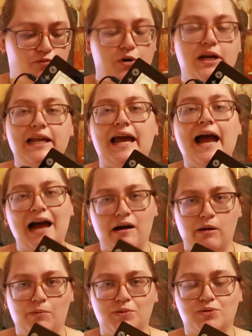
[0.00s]
really
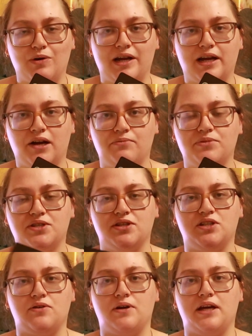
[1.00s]
helped when it comes
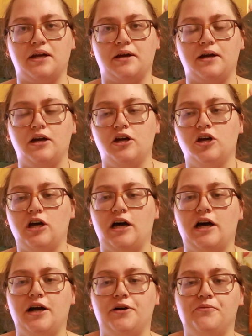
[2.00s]
to doing
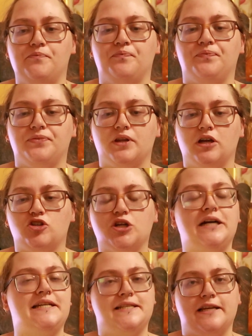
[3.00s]

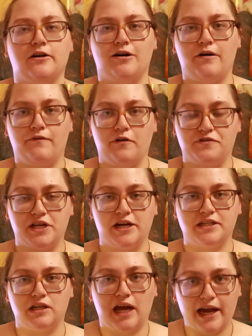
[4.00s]
tracing off of
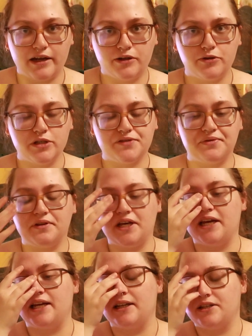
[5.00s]
certain angles for
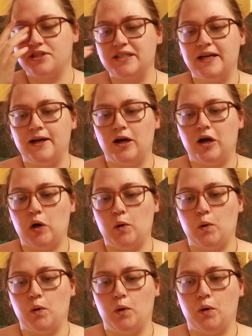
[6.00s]
things,
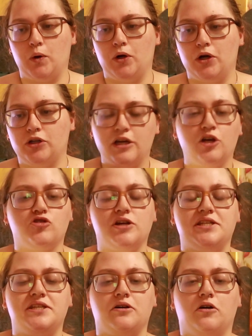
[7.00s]
or
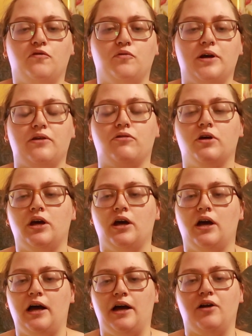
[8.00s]
tracing off with
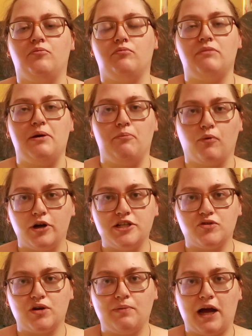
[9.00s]

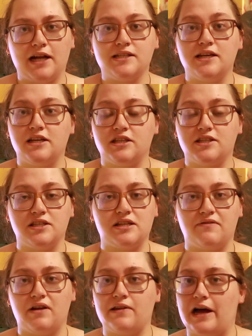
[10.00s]
embroidery patterns and
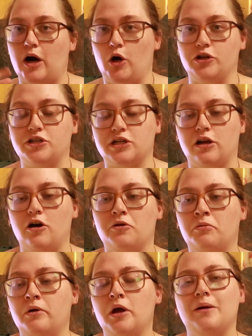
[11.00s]
stuff like that onto
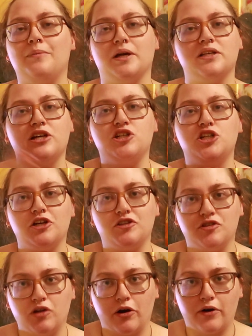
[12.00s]
cloth, because I
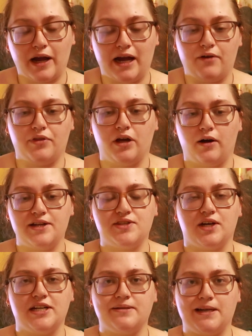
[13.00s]
just don't have the
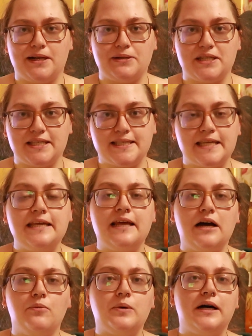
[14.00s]
eyesight to be able to see
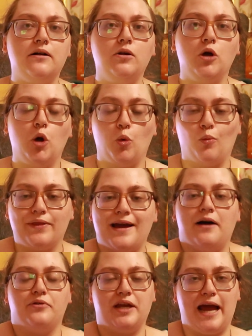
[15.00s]
that well
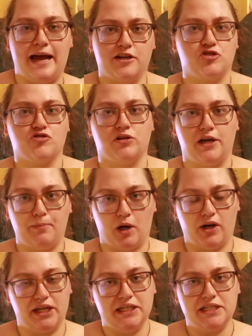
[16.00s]
without the extra light
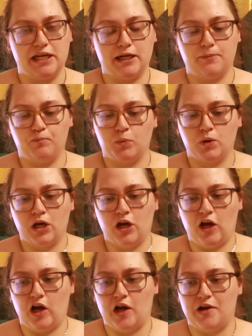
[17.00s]
behind it.
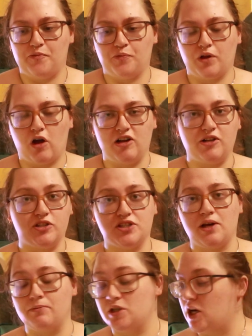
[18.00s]
I'll
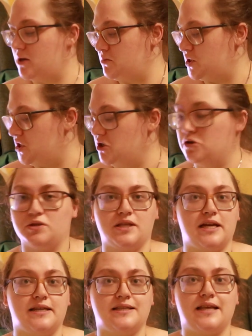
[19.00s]
sometimes use
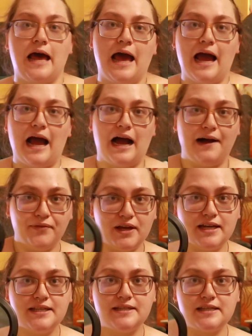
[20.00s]
this and
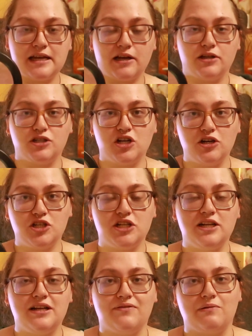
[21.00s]
this in
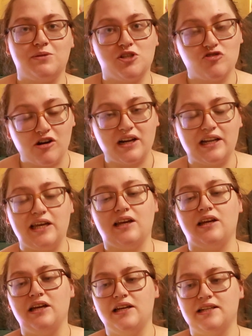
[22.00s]
conjunction if I'm
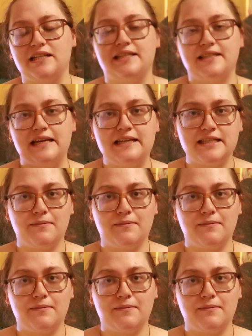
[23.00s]
struggling to see